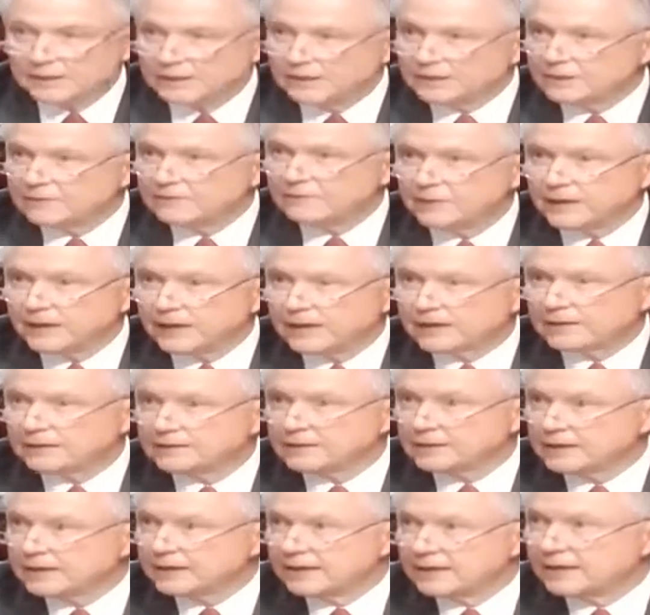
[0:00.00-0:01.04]
And in
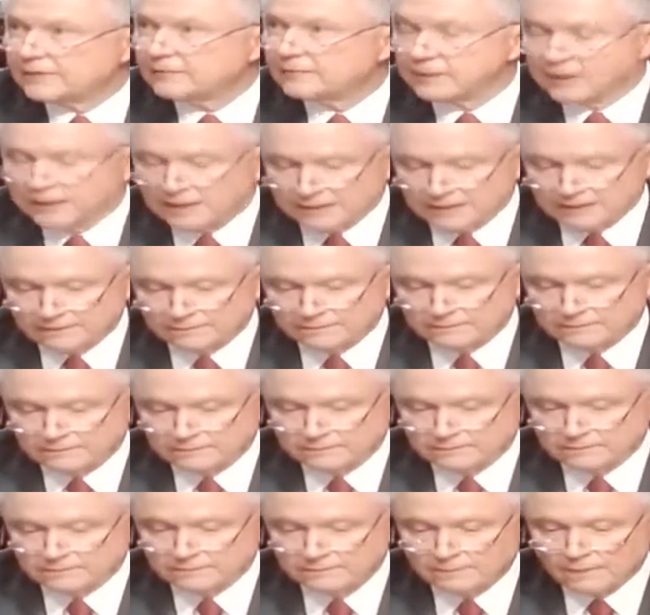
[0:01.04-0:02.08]
fact, they have not.
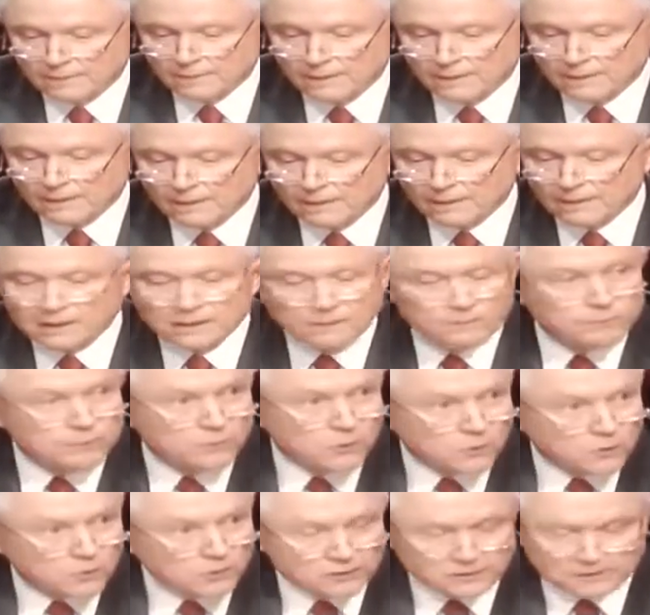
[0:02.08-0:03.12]

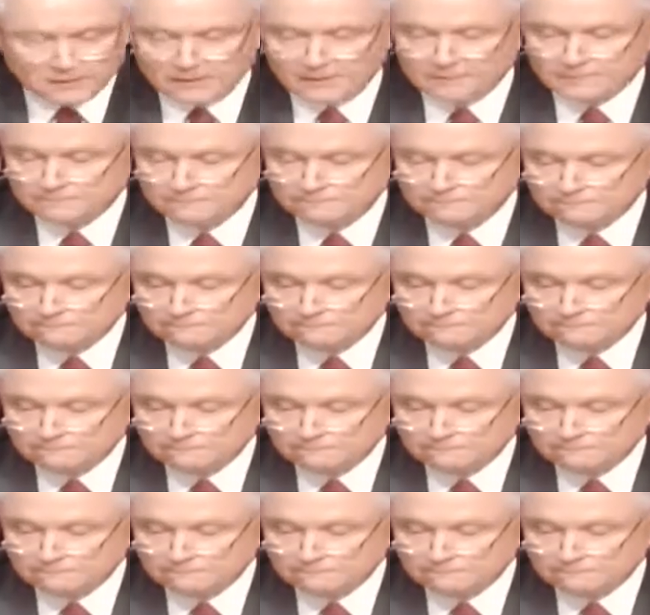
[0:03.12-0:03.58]
Importantly,